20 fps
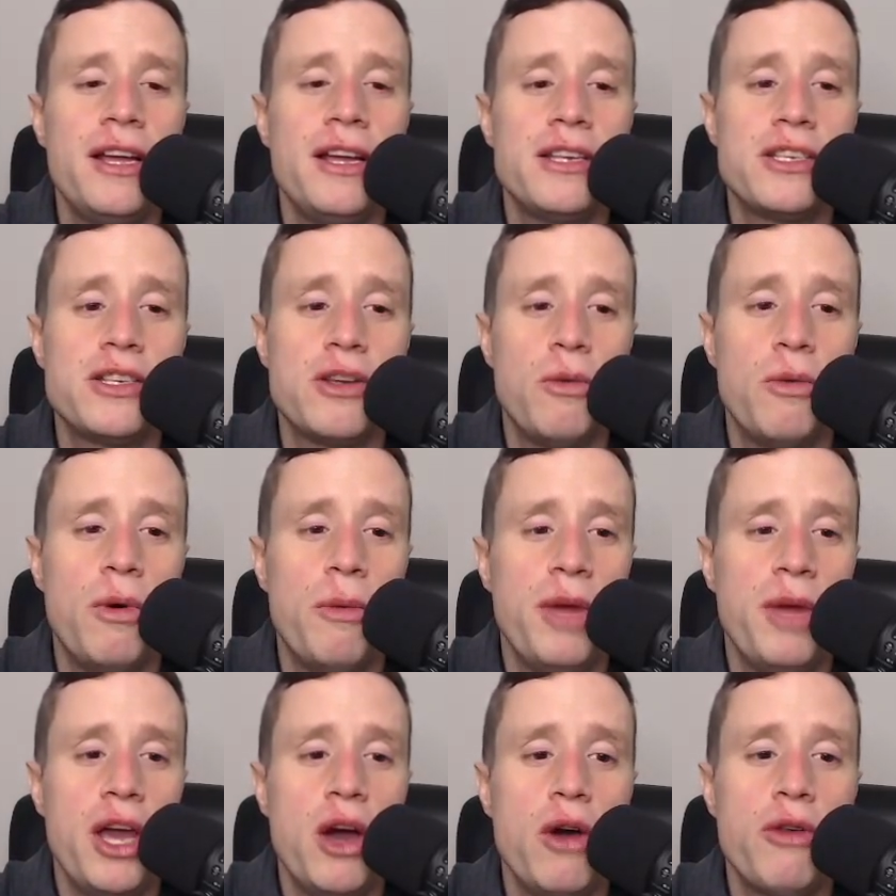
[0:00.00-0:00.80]
So
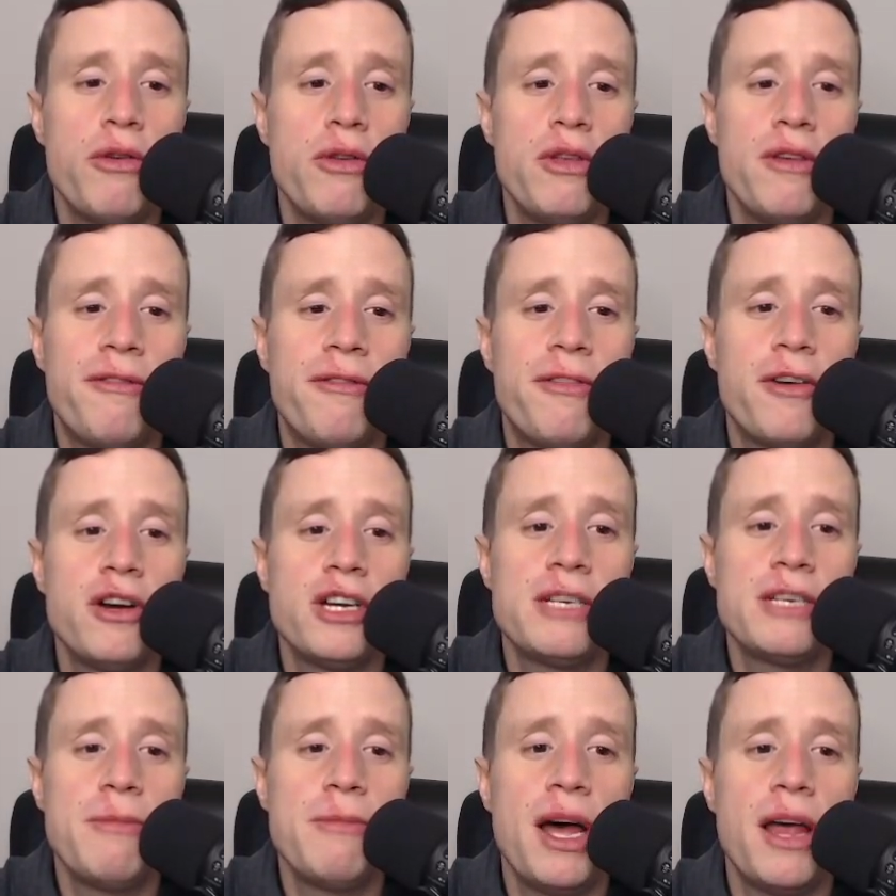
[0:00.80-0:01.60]
when we go through the
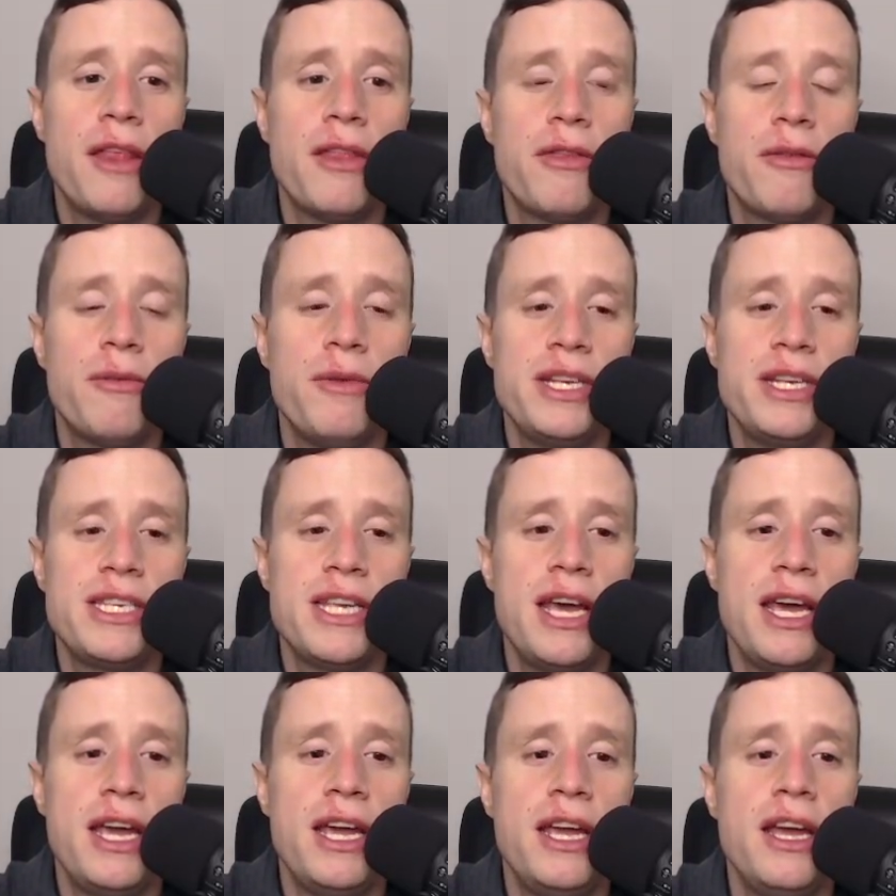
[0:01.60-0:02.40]
first month, we
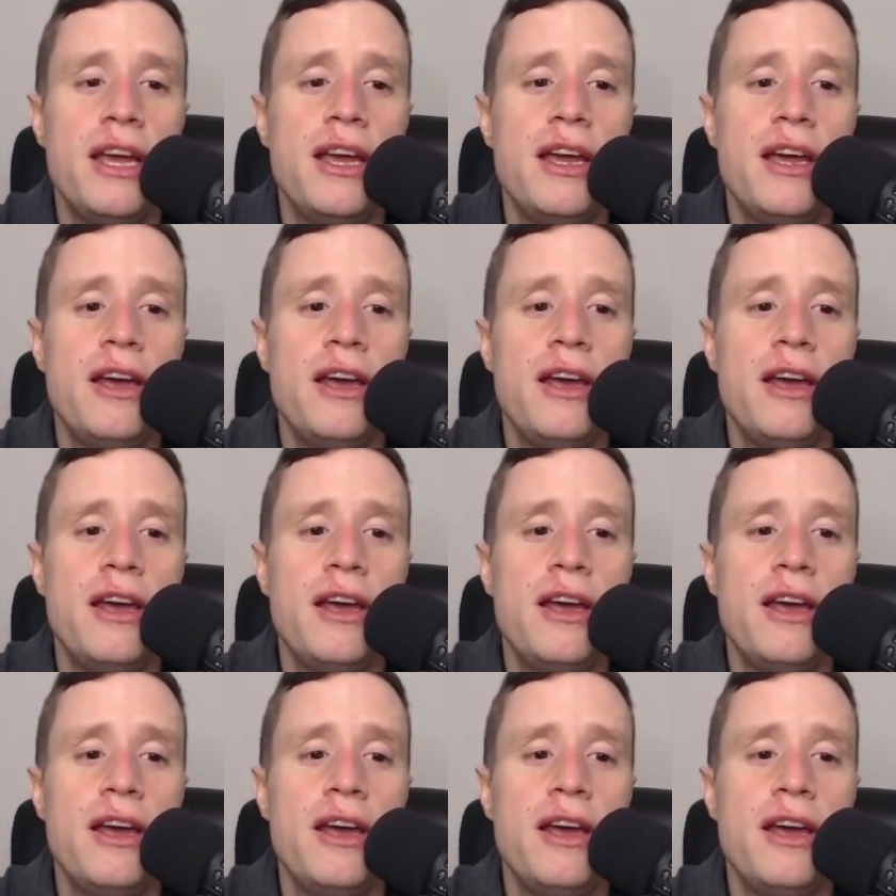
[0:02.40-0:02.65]
say